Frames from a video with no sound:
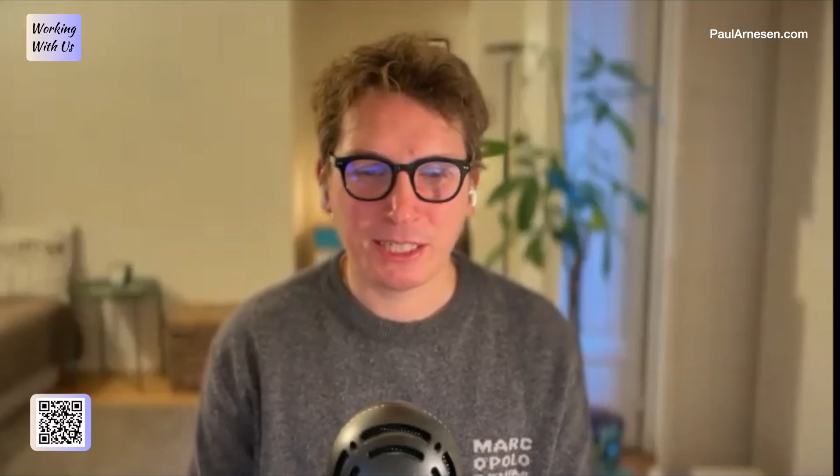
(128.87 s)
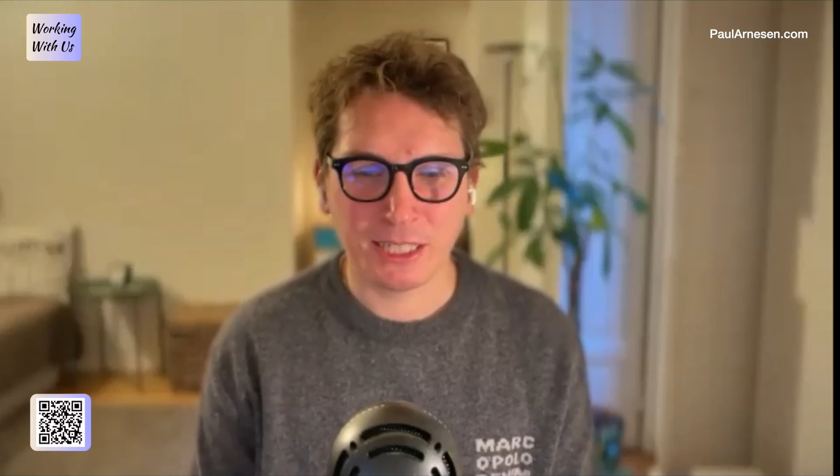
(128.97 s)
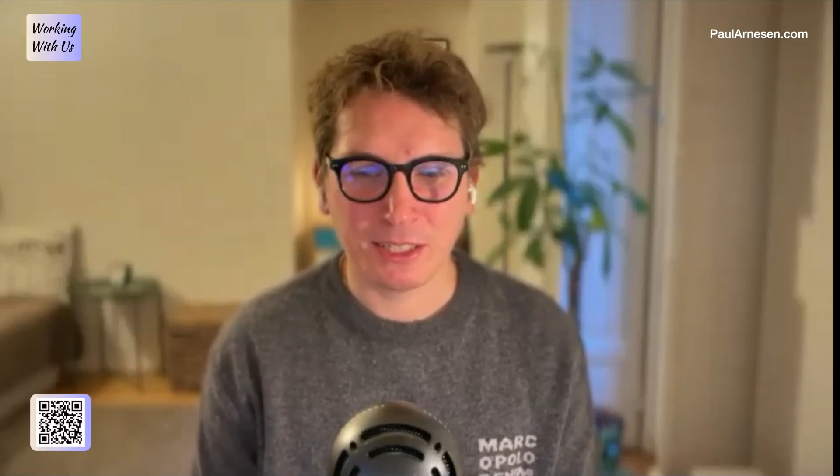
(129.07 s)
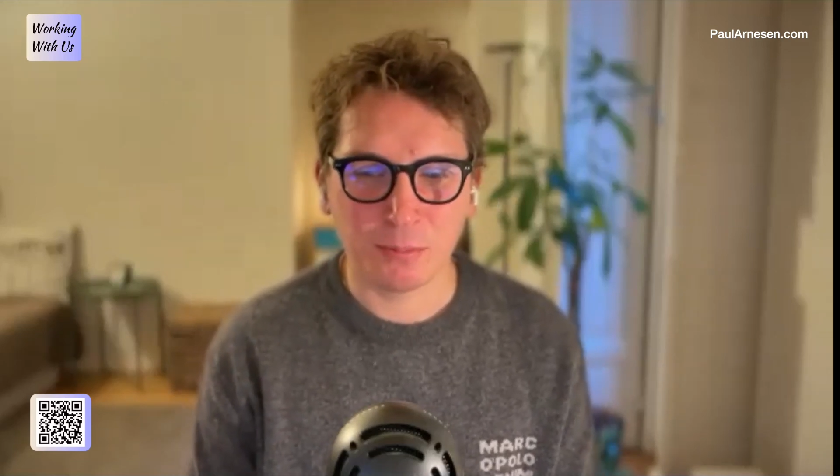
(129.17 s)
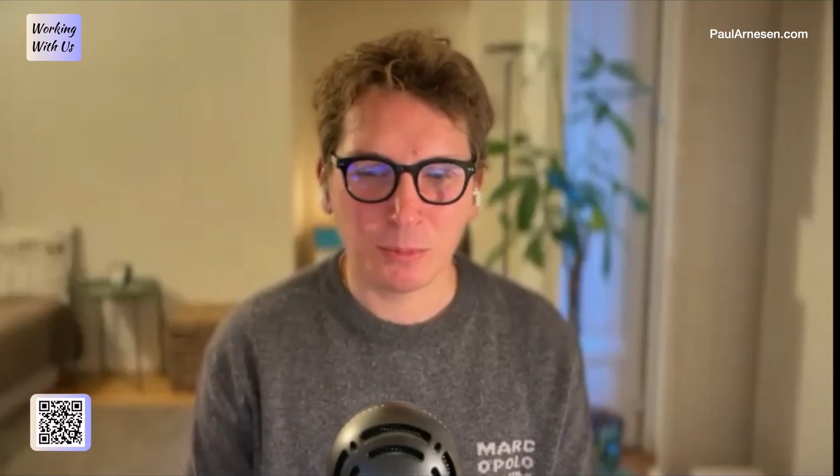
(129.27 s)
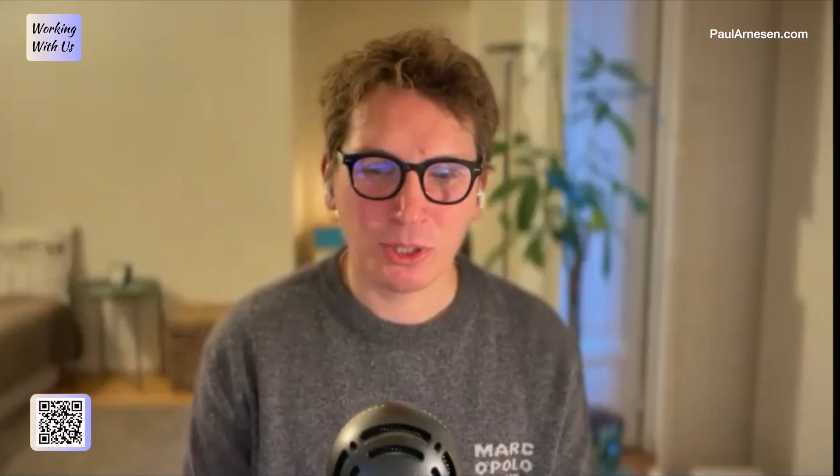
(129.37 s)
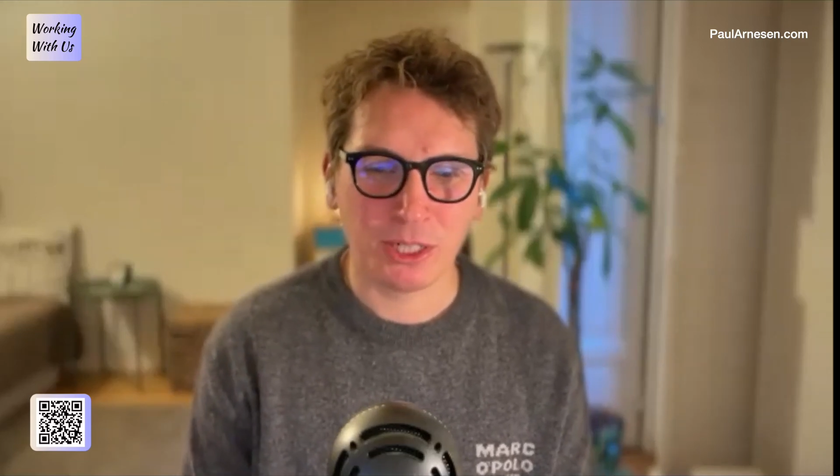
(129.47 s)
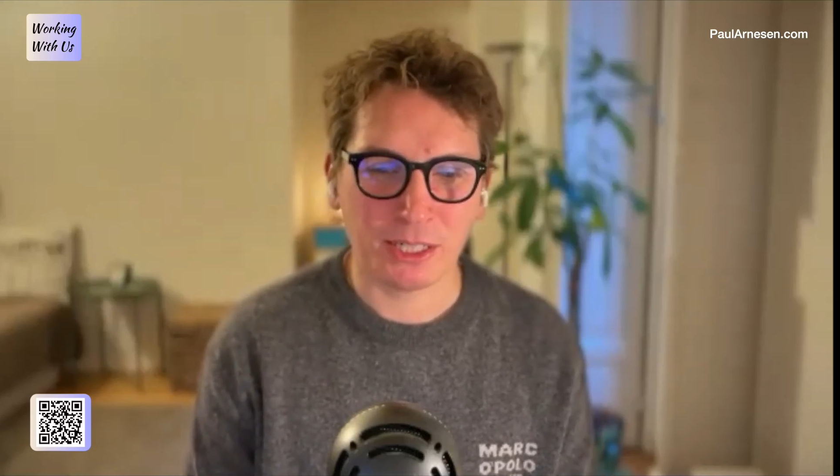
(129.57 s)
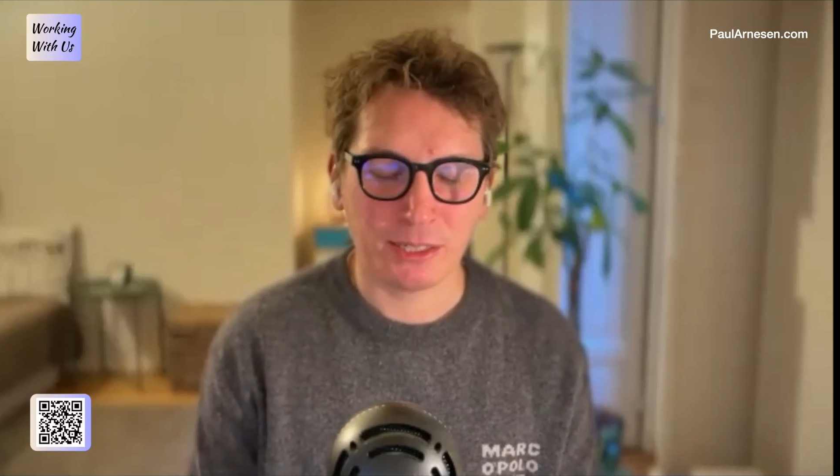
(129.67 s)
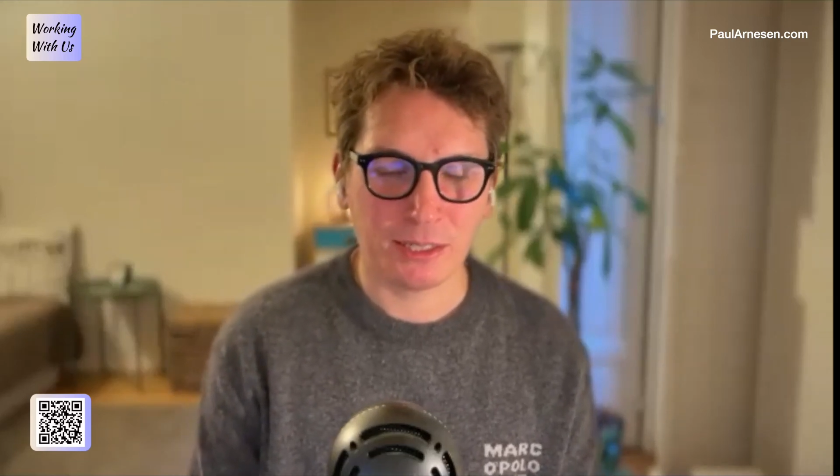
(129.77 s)
It's more
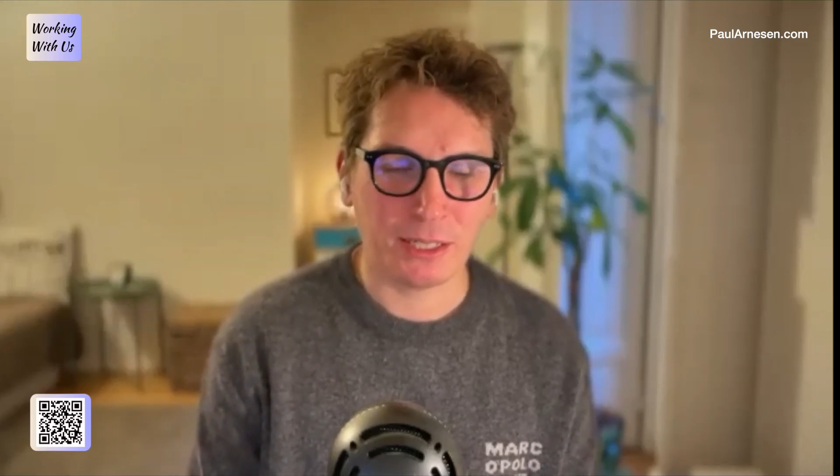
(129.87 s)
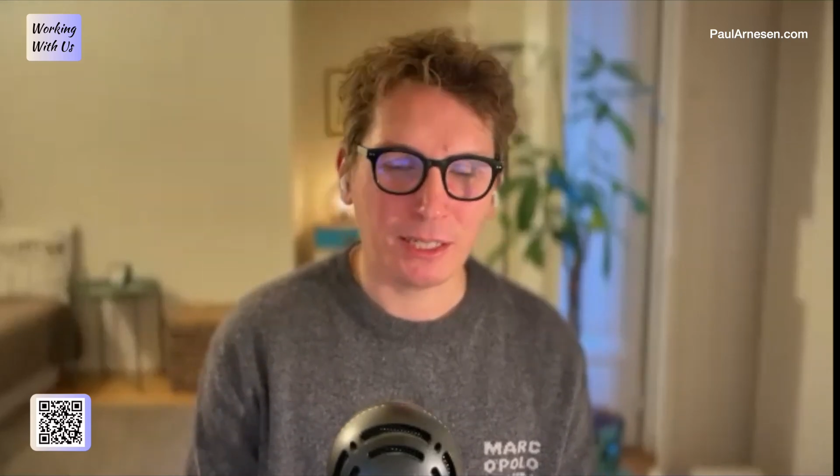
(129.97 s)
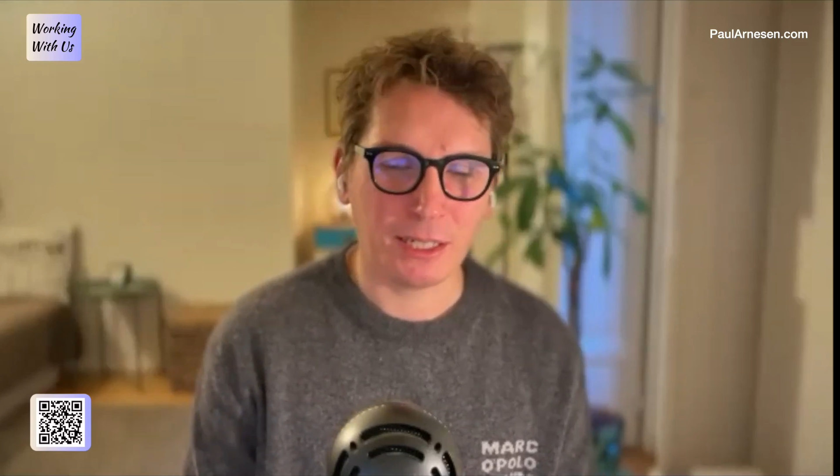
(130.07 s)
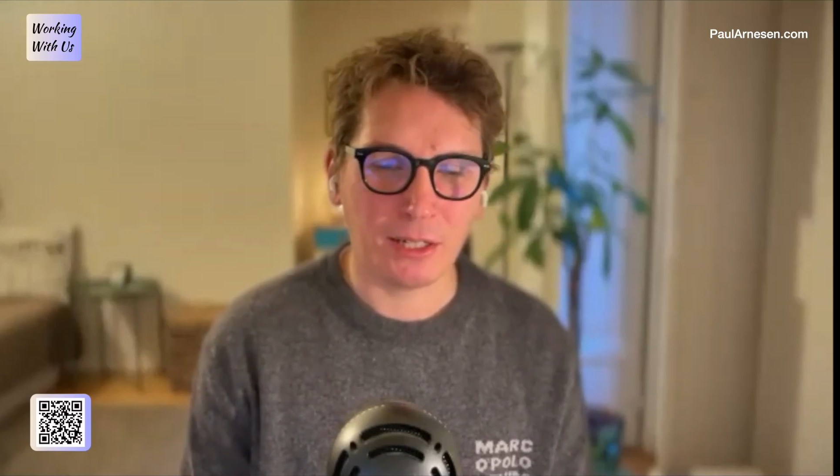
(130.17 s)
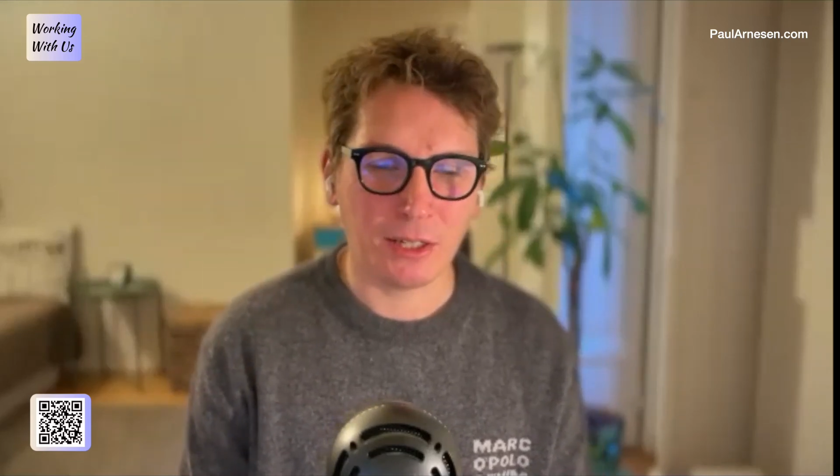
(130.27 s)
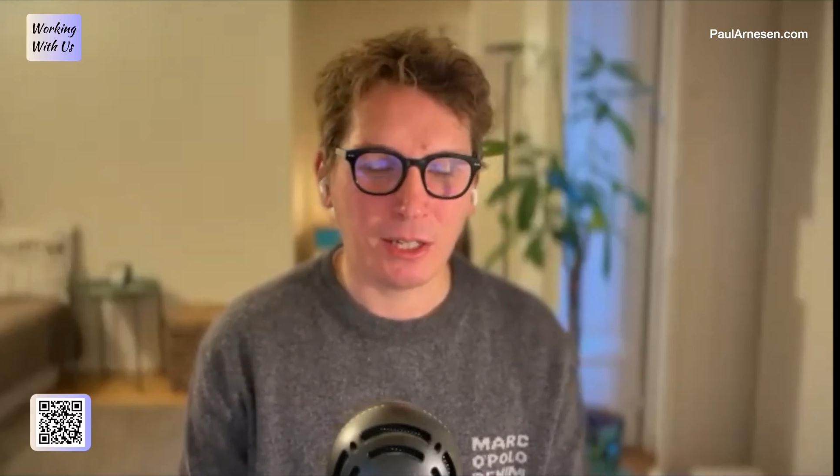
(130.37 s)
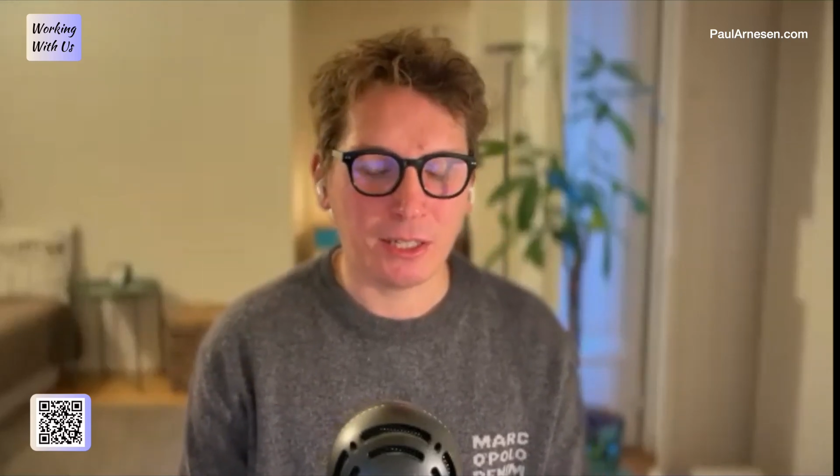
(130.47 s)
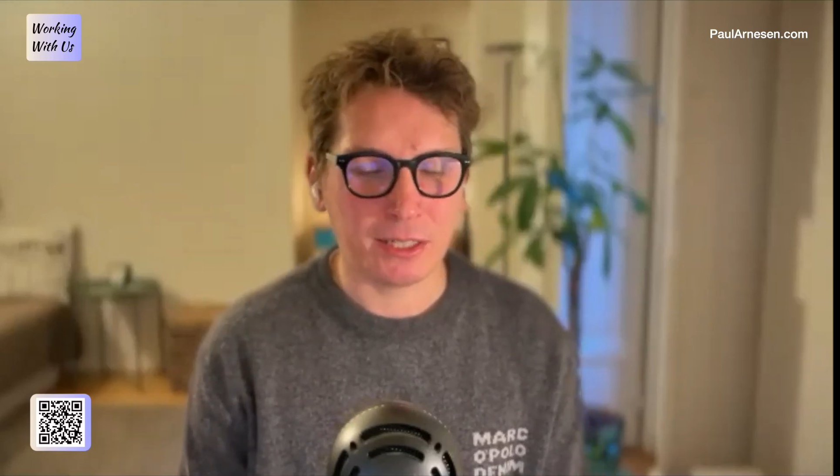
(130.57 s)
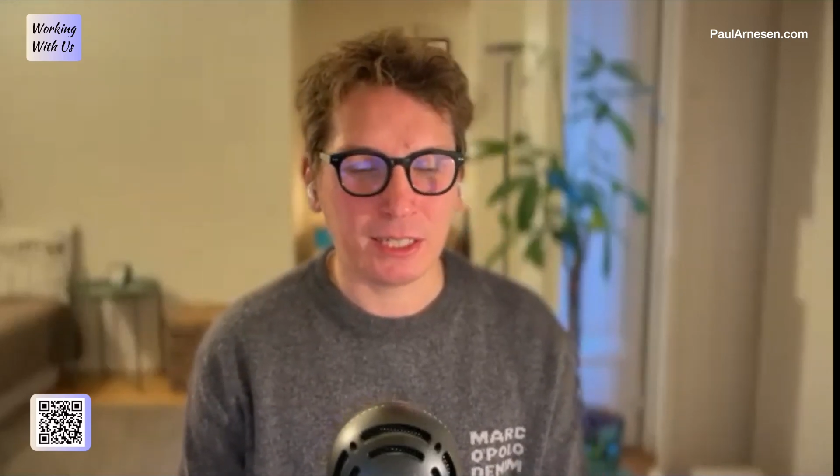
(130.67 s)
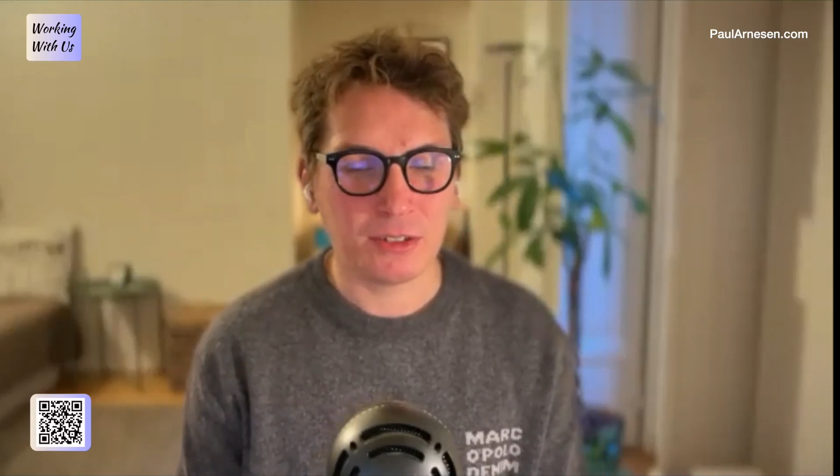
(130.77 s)
like it's
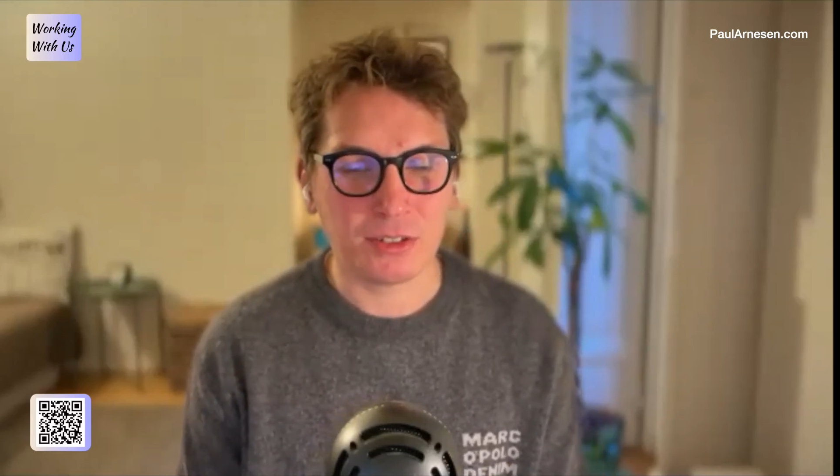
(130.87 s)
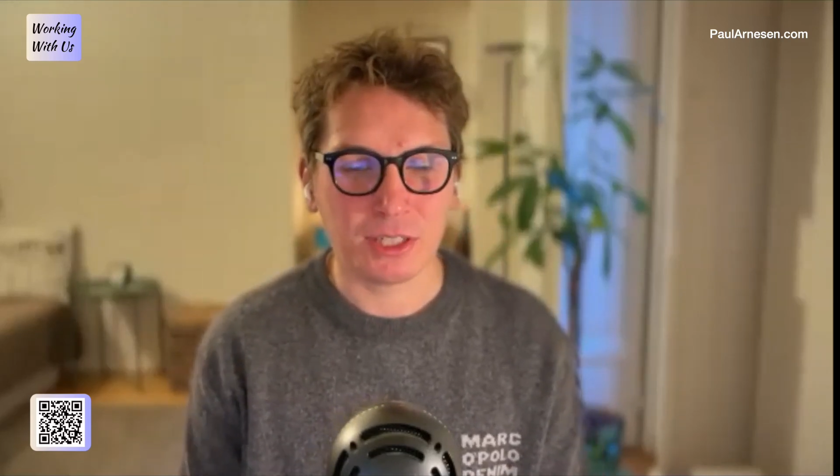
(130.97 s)
an interesting